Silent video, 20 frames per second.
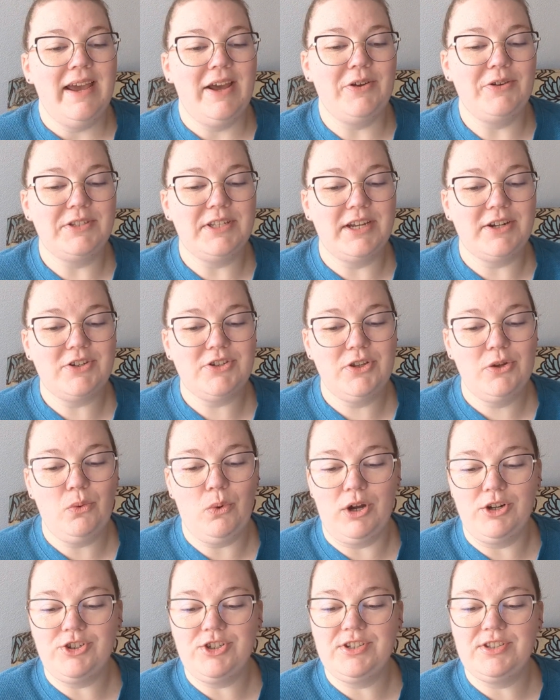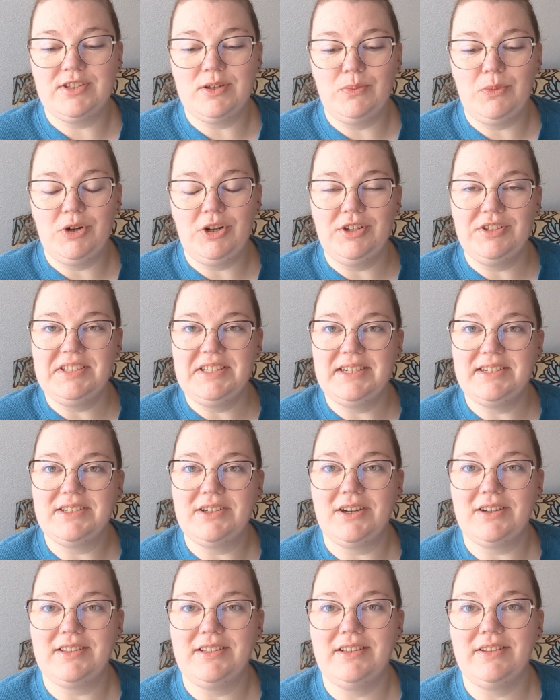And I was actually watching someone on
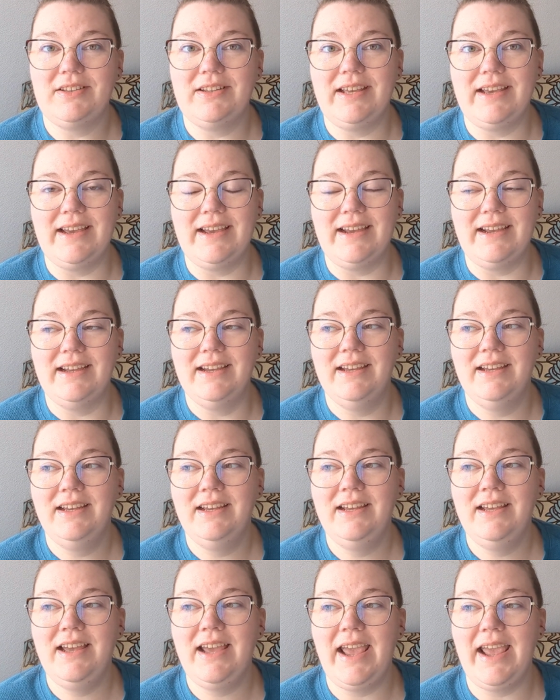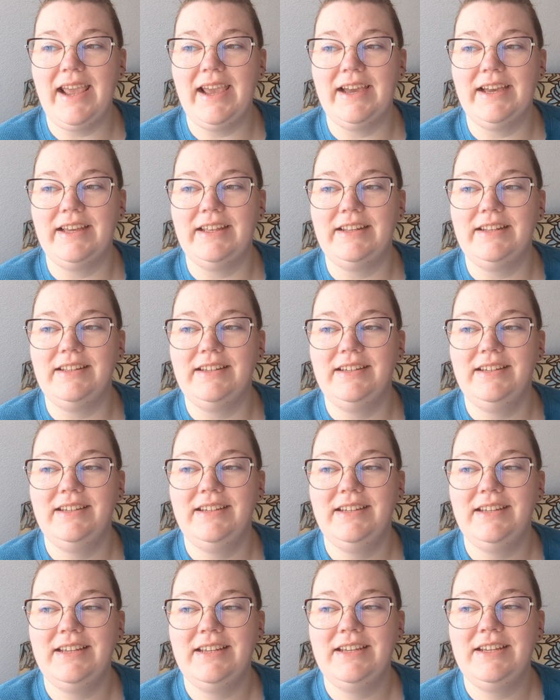TikTok the other day, and
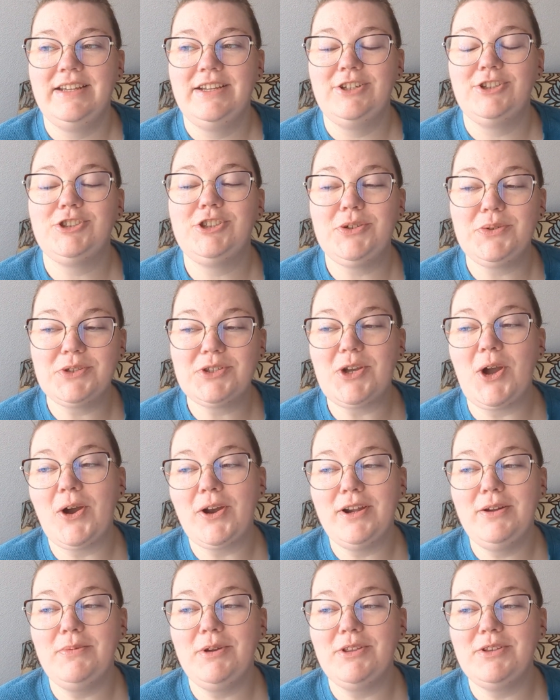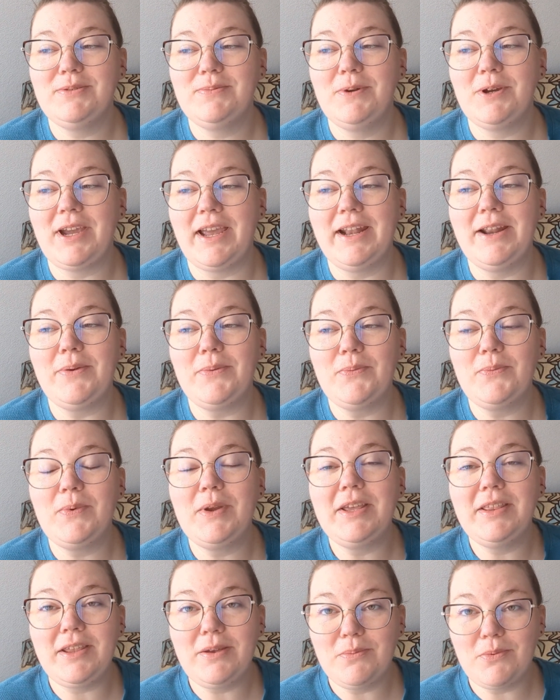she was talking about this book, and it
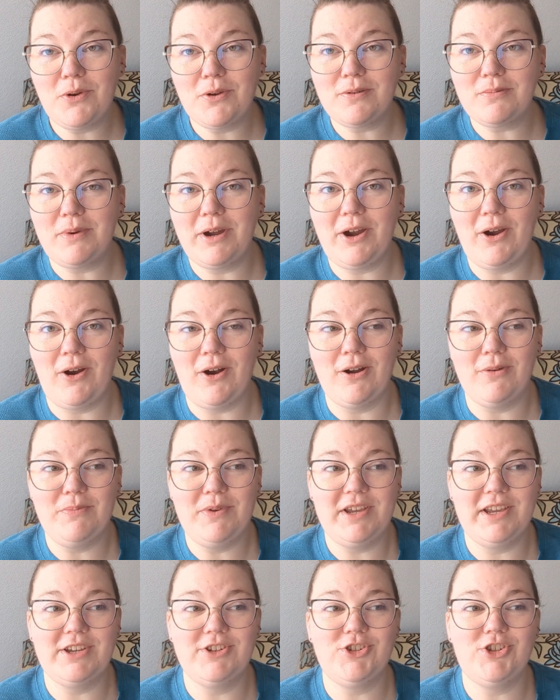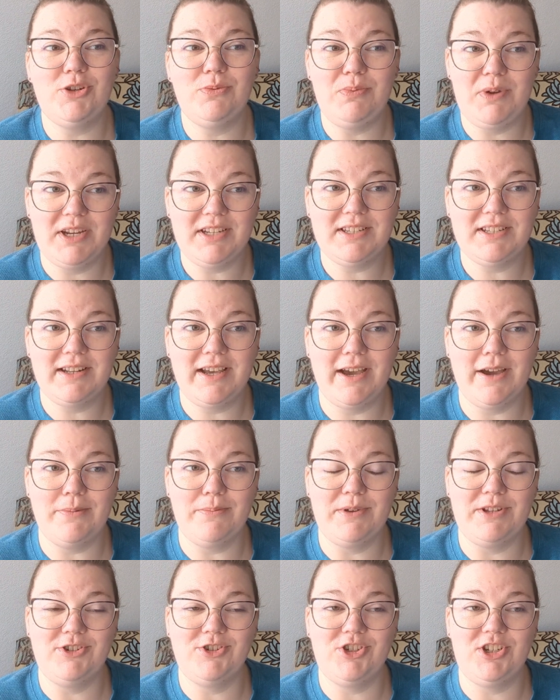really broke my heart because she picked it
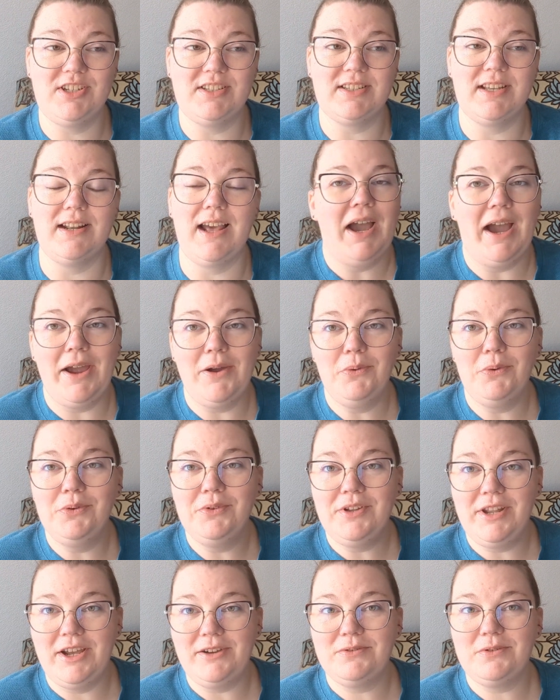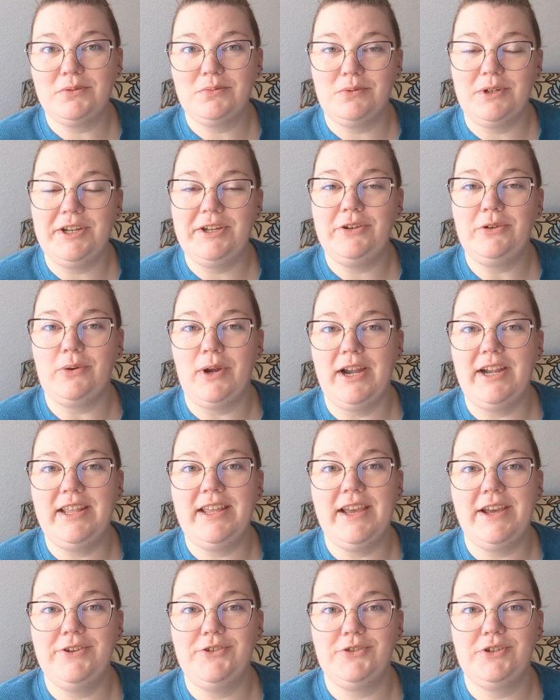up and she said, "I will never read Grady
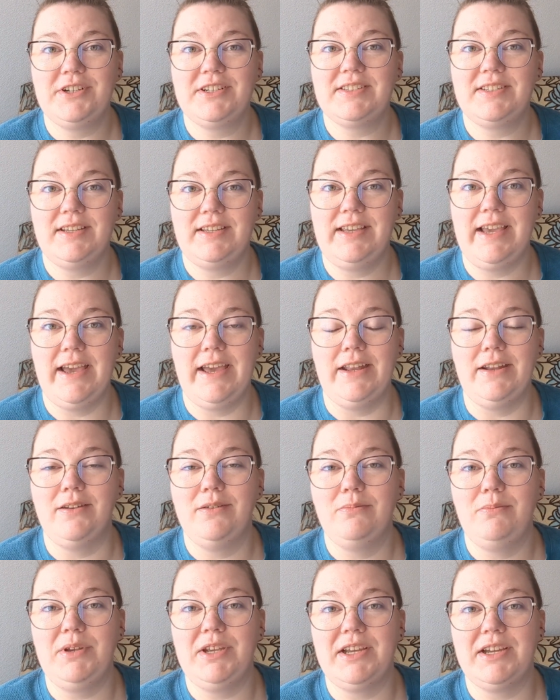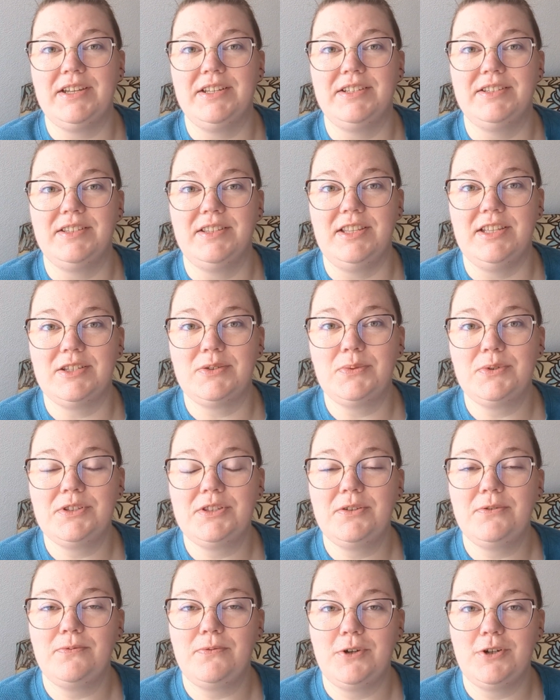Hendrix again because this was
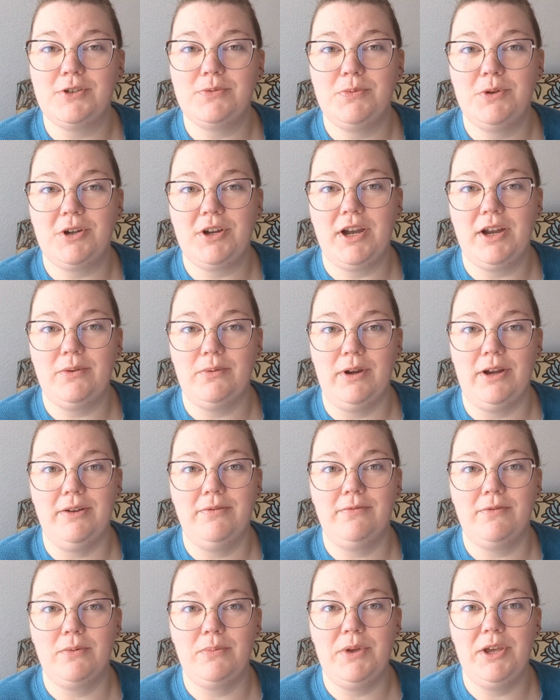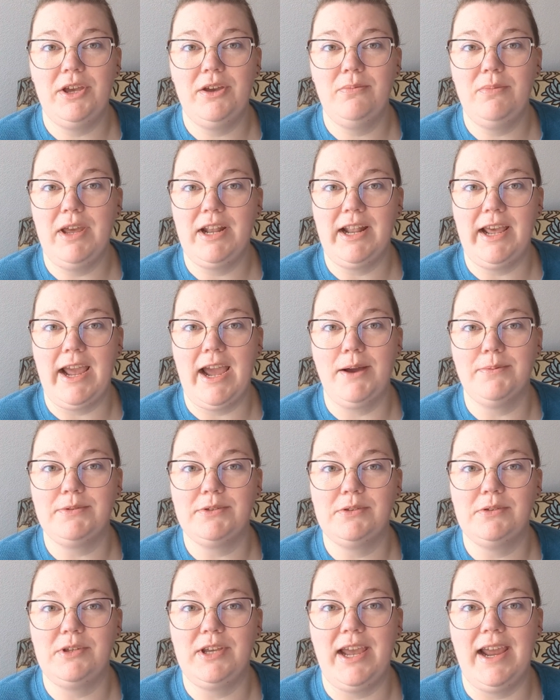the first book I read from him and I
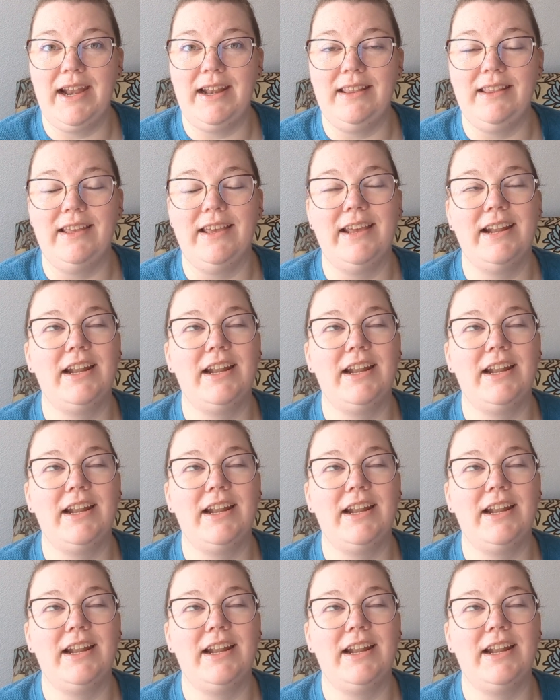absolutely hated it."